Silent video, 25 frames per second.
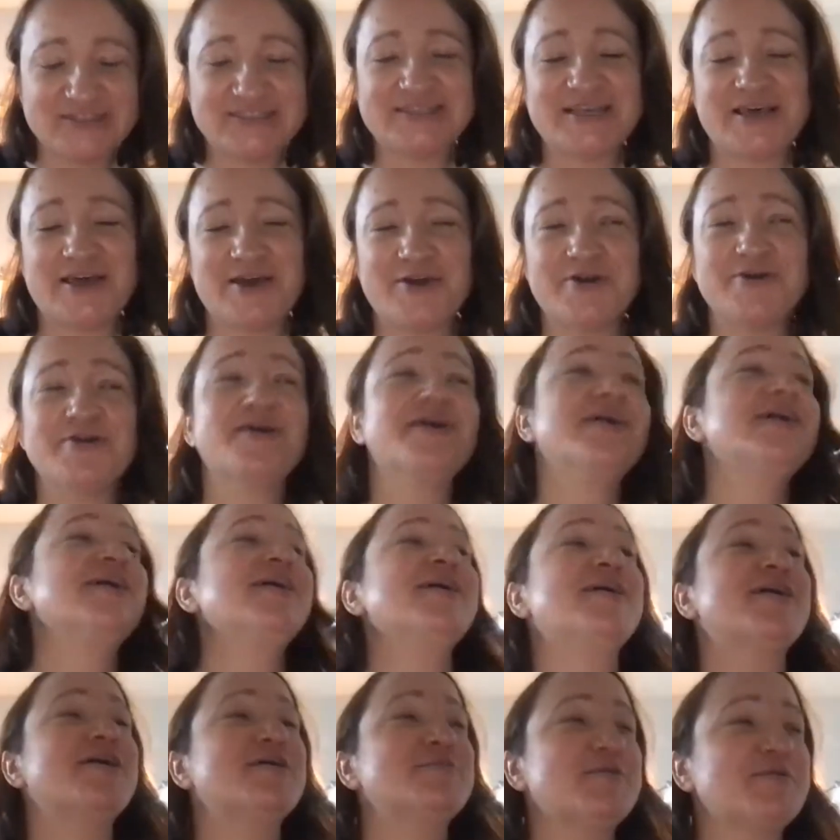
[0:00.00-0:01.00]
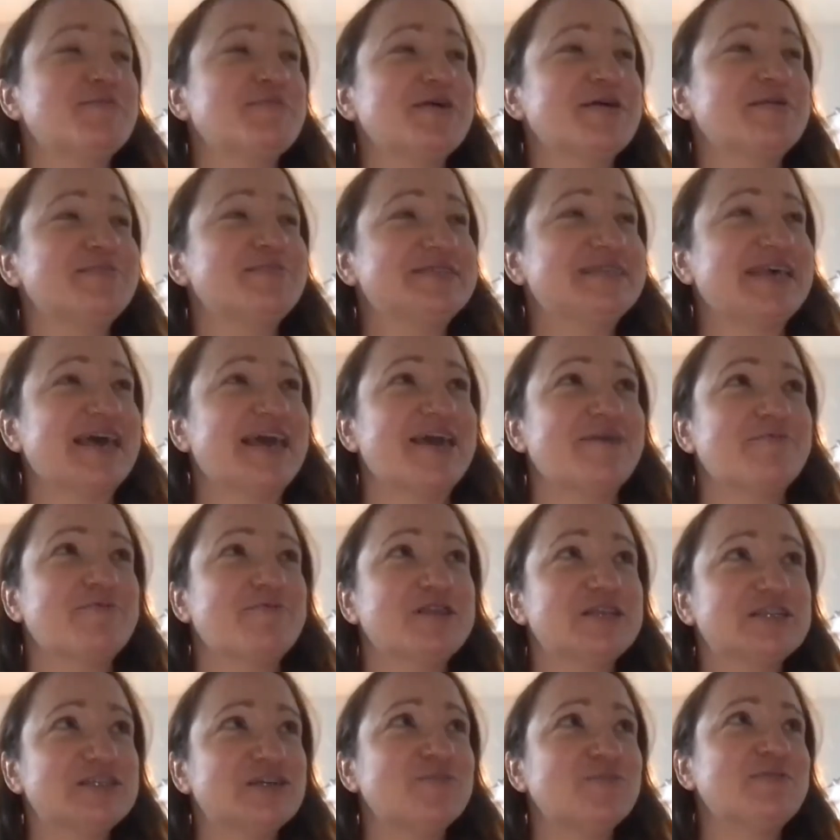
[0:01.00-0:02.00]
so I remember him saying, well,
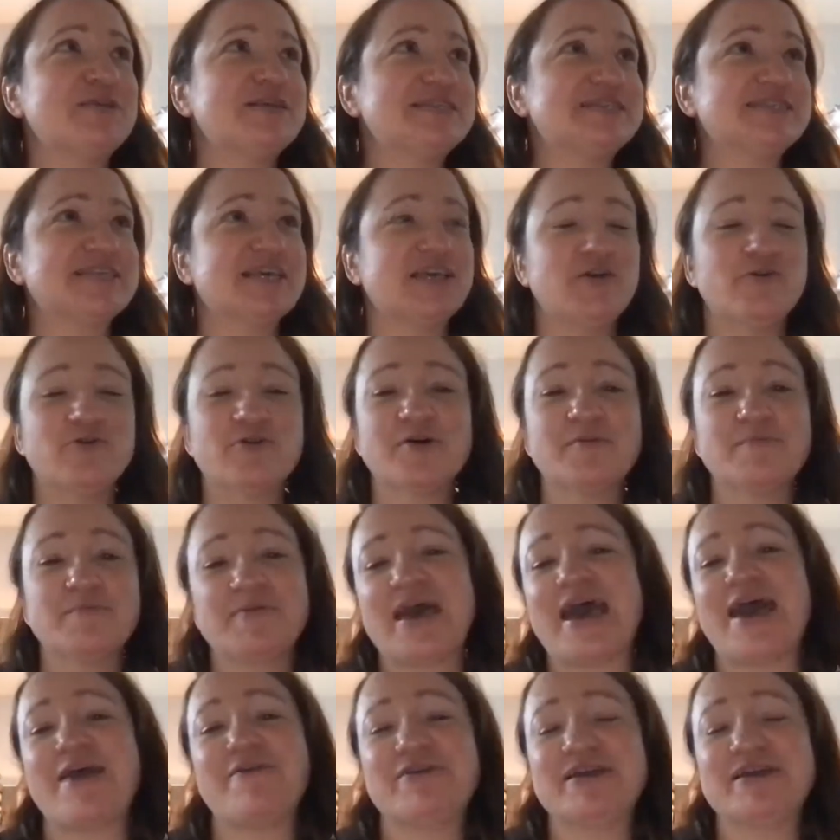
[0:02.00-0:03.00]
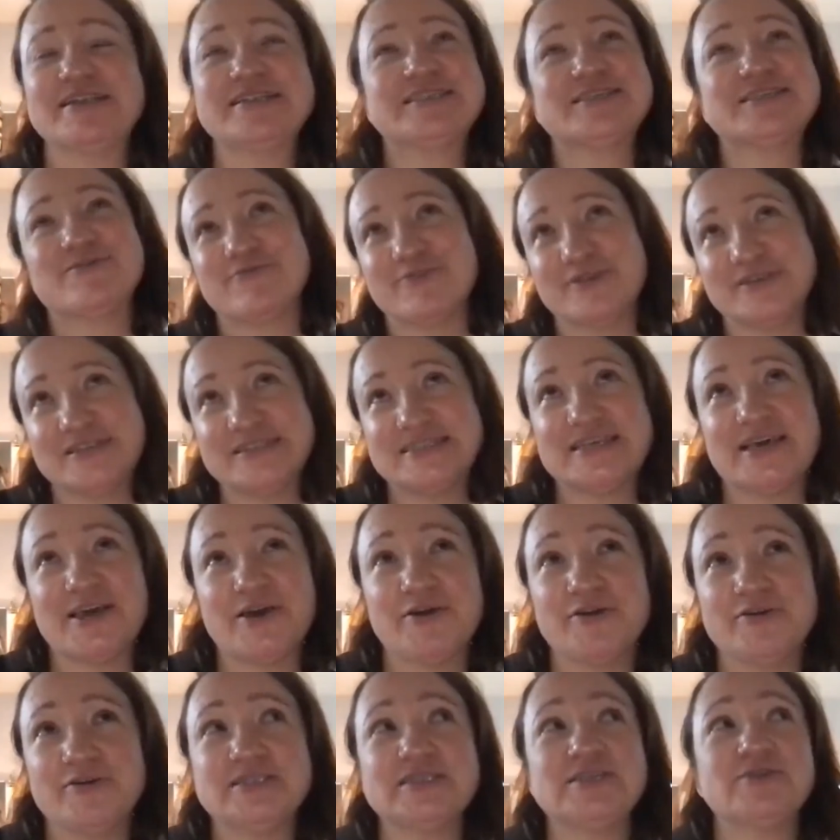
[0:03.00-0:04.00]
the trouble is that you're comparing
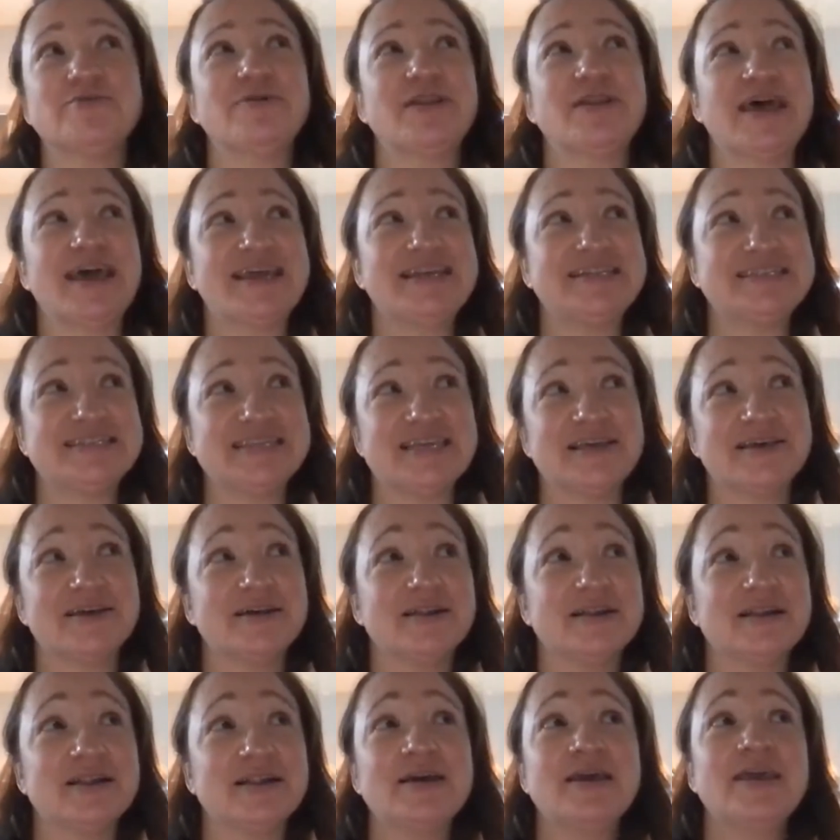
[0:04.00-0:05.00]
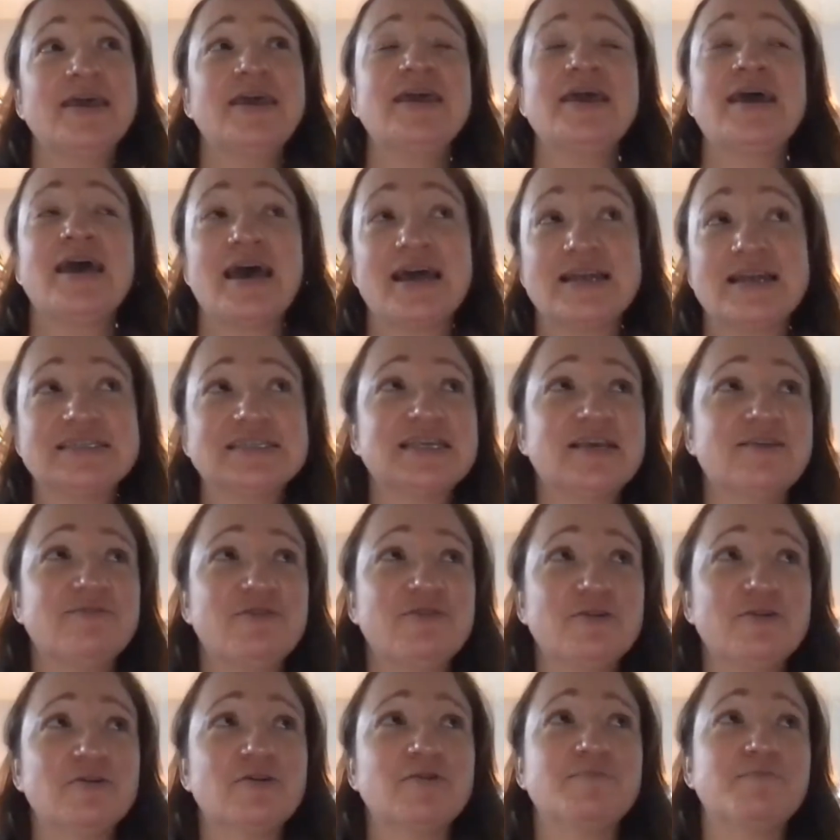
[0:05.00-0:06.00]
Toronto to an ideal. Actually, mm. if hmm.
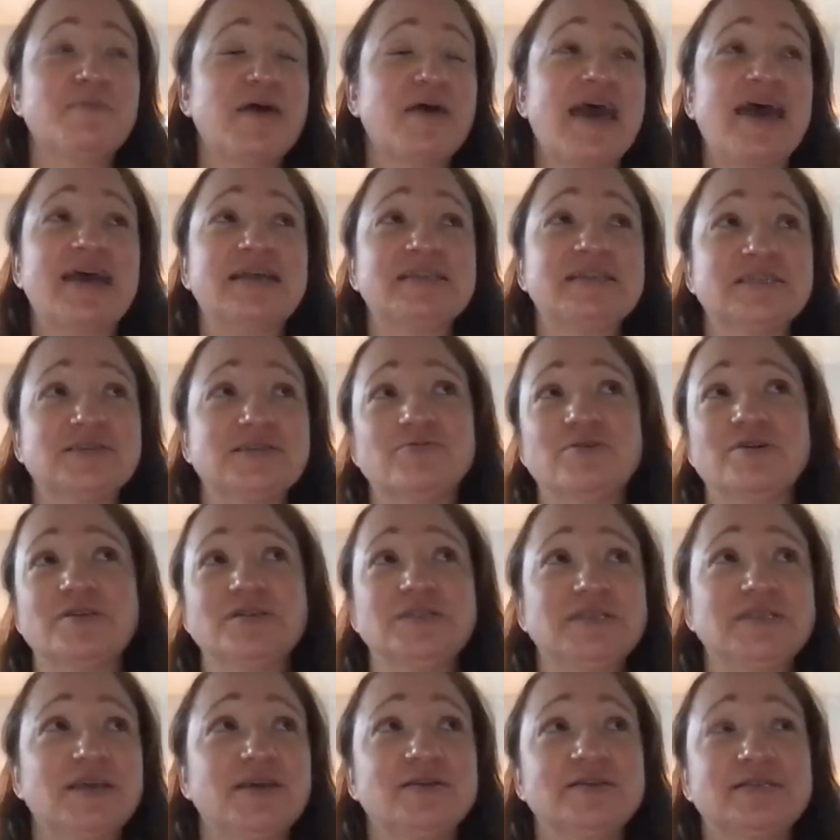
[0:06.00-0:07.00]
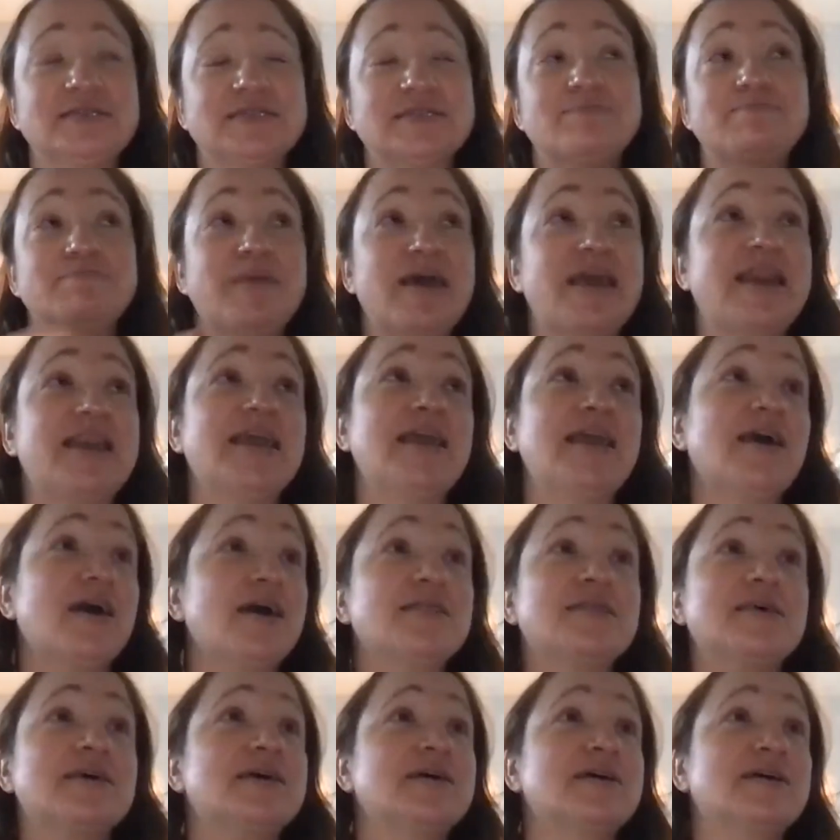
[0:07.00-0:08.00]
you compare Toronto to many
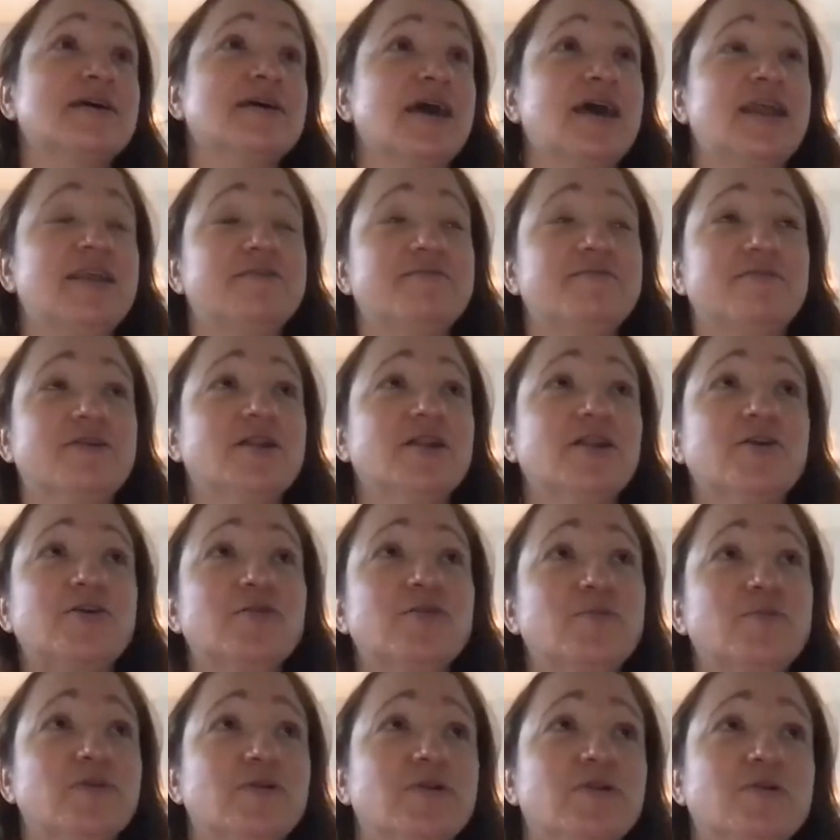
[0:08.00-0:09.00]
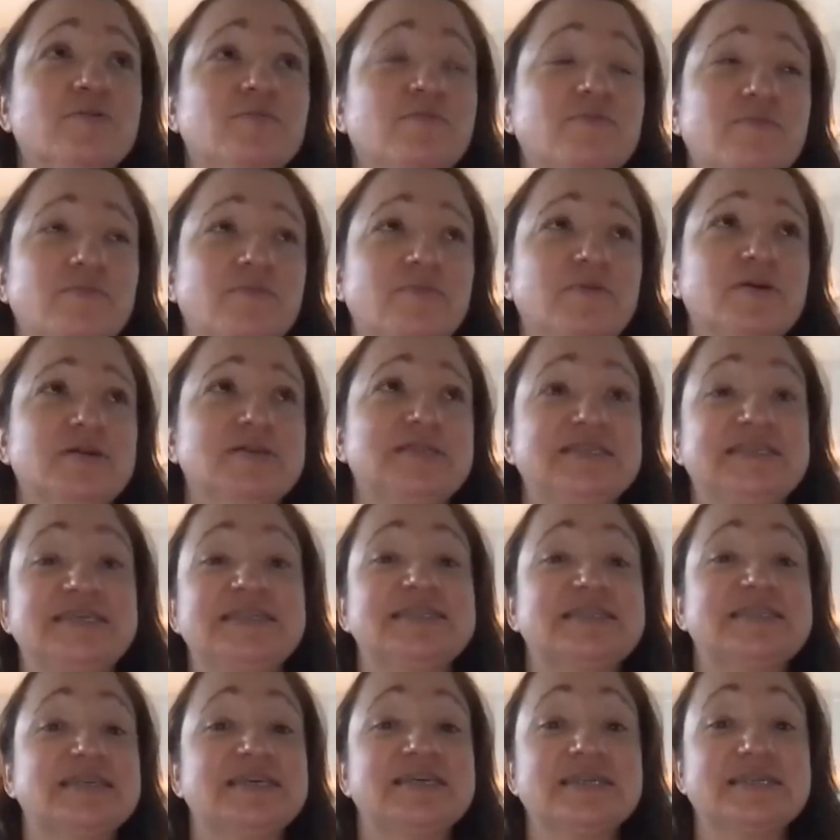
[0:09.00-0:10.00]
other kind of global
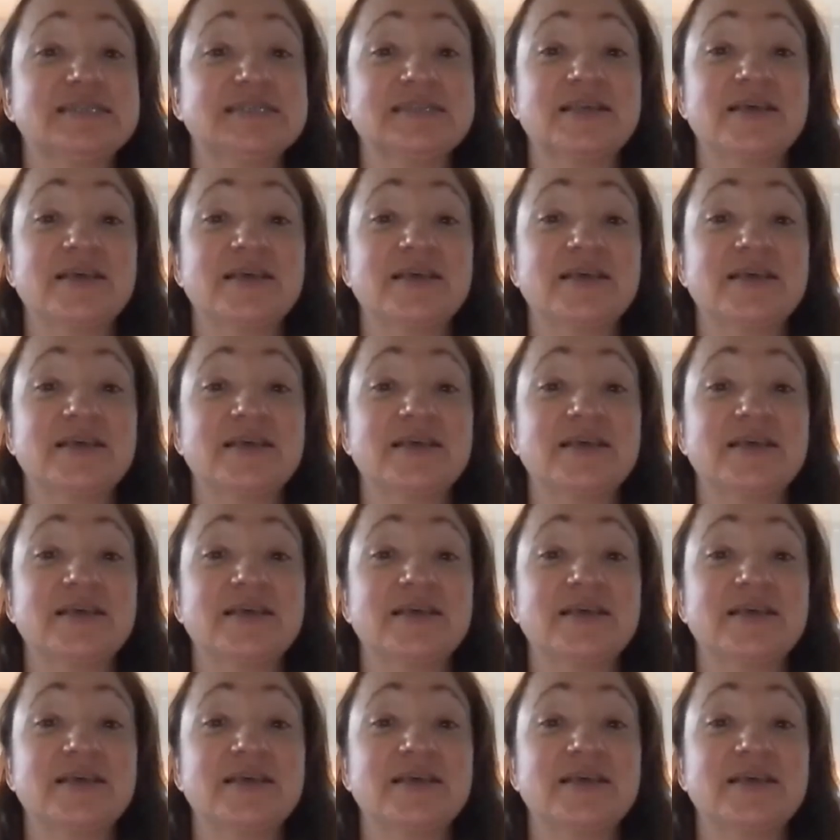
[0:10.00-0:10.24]
cities,